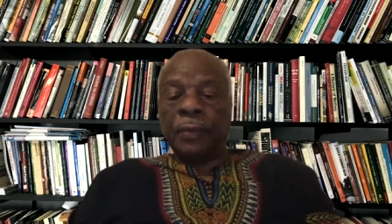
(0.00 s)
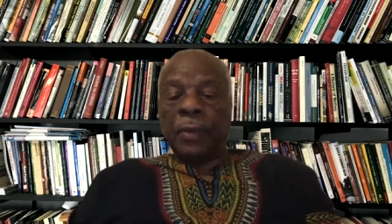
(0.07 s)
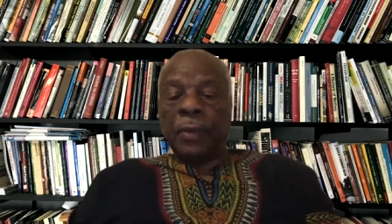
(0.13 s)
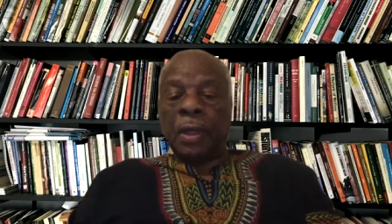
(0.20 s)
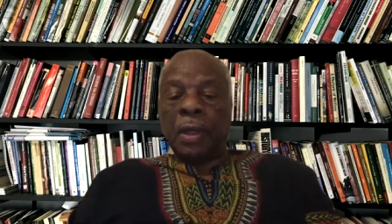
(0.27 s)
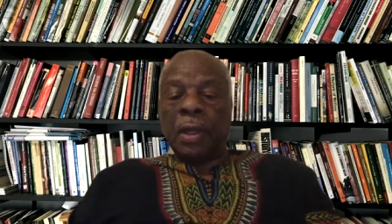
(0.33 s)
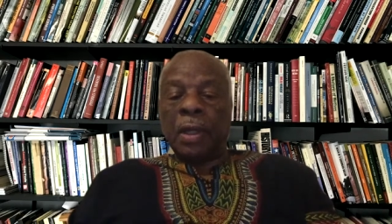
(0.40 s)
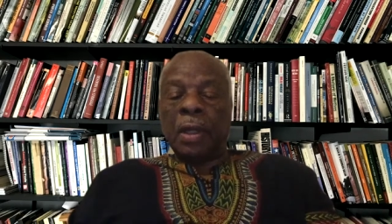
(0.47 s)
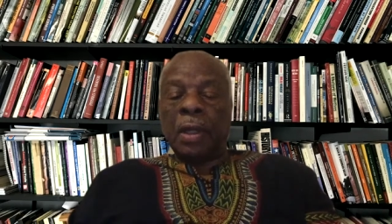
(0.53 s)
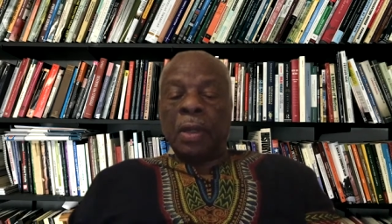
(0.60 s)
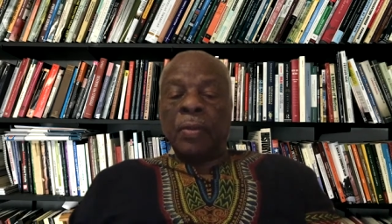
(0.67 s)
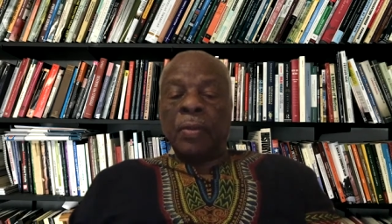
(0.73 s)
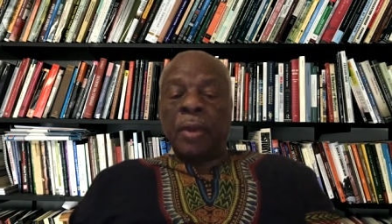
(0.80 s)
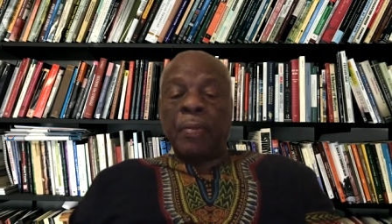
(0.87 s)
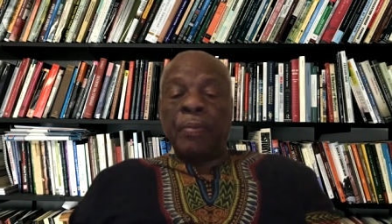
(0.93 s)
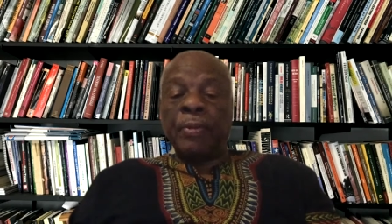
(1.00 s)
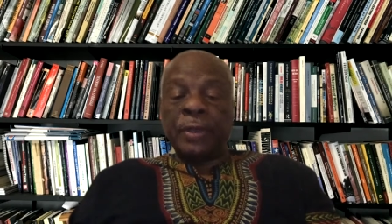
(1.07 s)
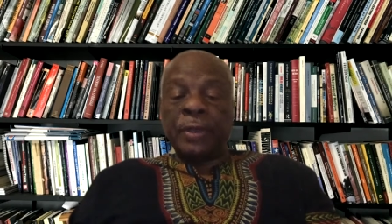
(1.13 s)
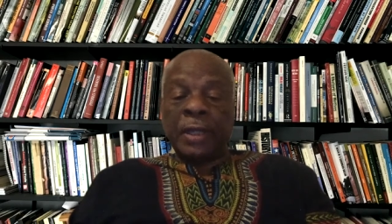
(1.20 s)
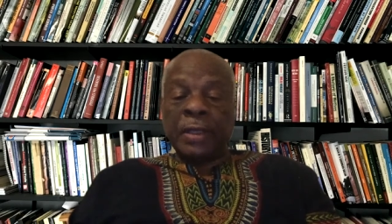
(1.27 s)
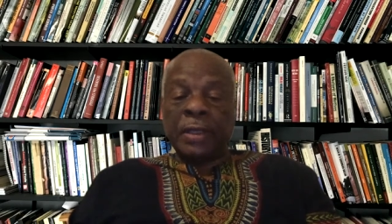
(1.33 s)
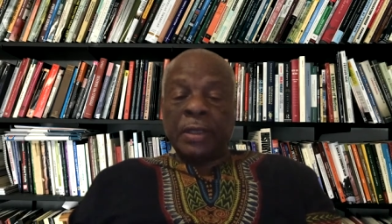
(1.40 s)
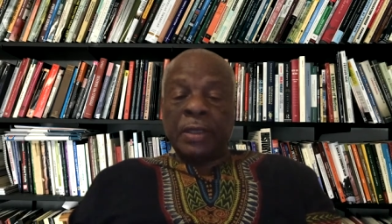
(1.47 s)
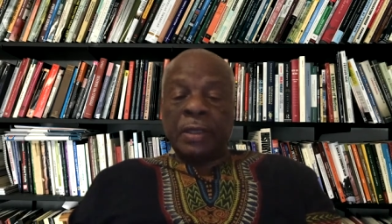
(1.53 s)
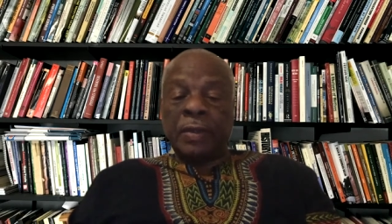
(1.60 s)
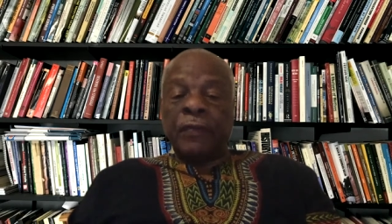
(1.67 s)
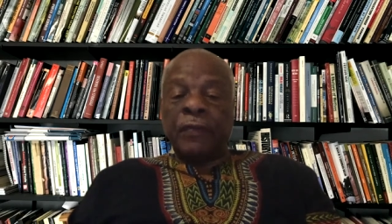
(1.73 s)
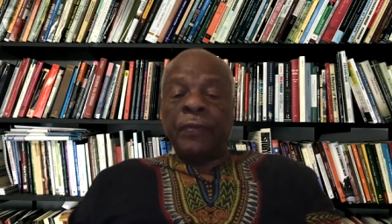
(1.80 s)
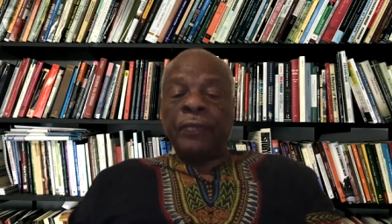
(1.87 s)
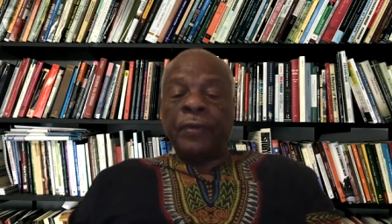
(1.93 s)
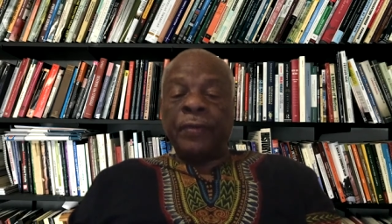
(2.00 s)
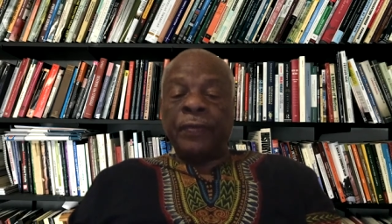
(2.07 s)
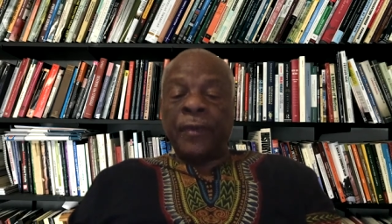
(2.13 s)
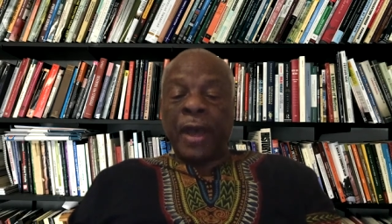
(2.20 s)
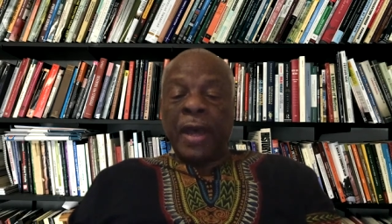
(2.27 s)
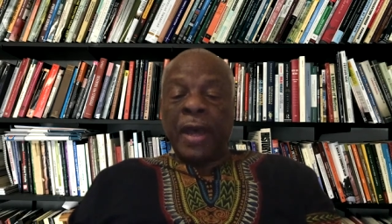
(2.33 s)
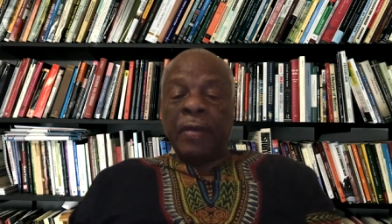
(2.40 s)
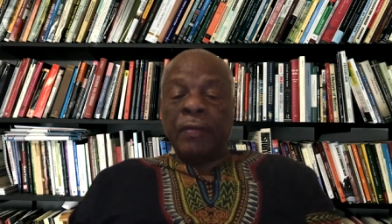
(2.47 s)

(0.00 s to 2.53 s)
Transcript: represents the 55